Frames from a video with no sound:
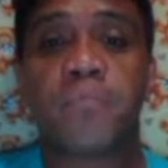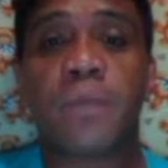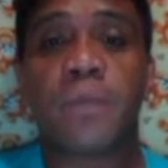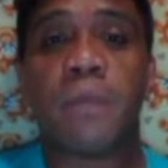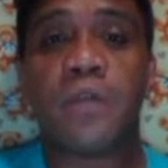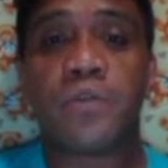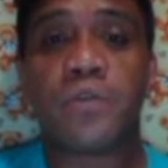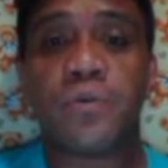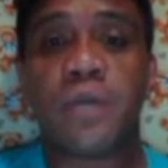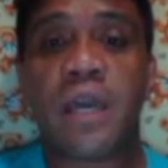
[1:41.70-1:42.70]
minus
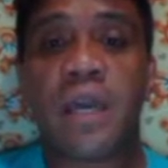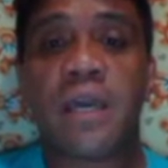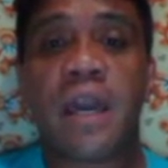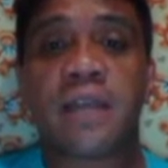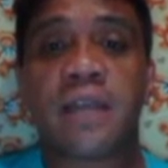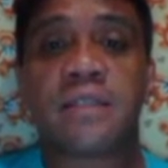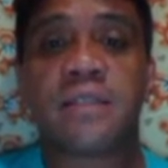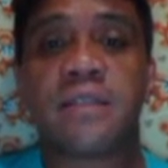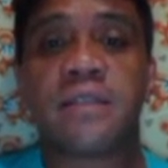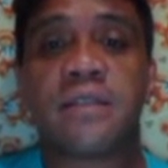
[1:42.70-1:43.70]

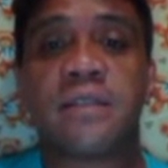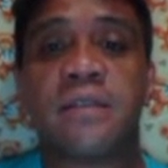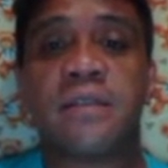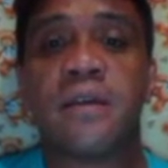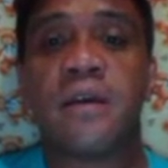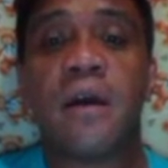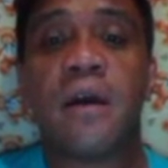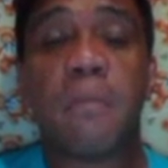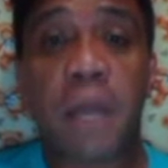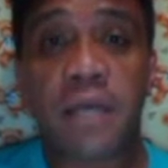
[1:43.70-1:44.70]
2kx
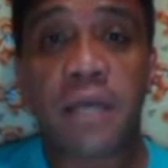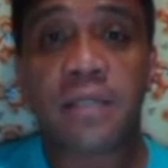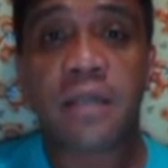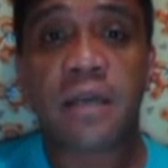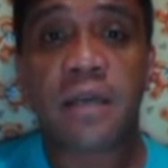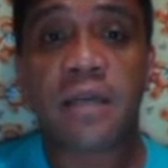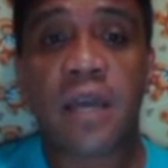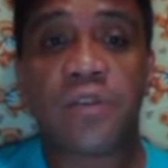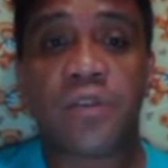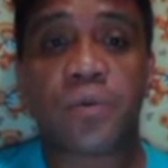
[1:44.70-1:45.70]
plus
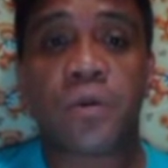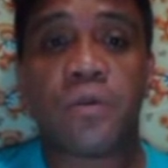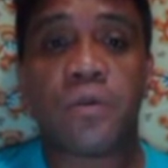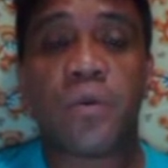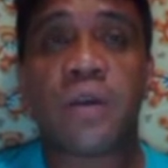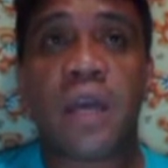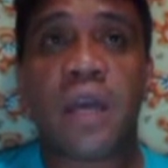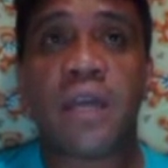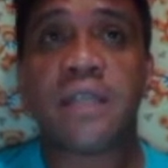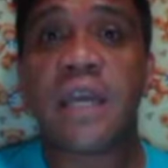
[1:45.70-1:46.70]
k squared, where
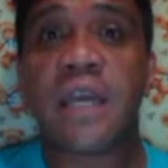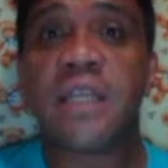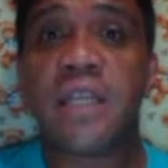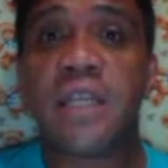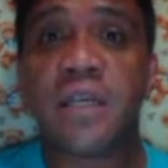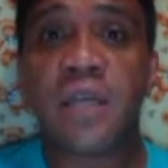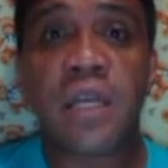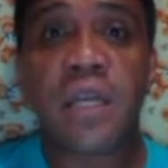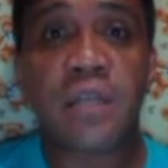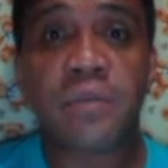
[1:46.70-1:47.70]
k is in the
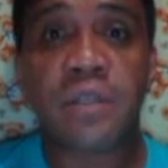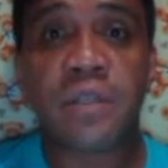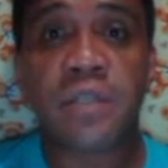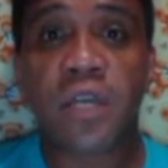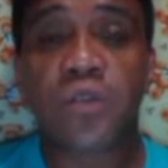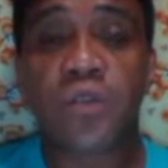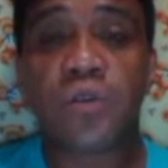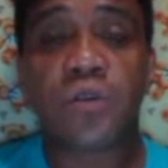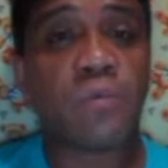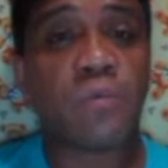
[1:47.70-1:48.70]

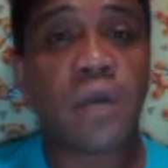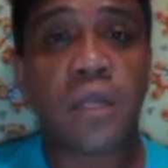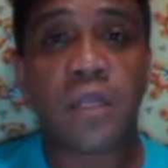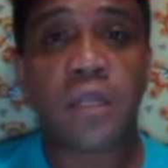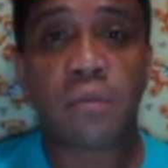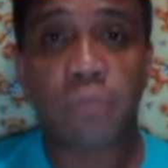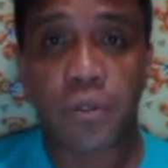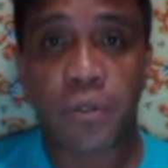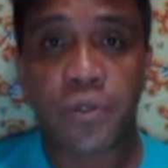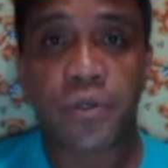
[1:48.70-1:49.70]
representations of any
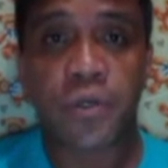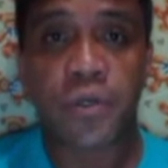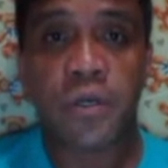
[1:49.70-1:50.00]
numbers.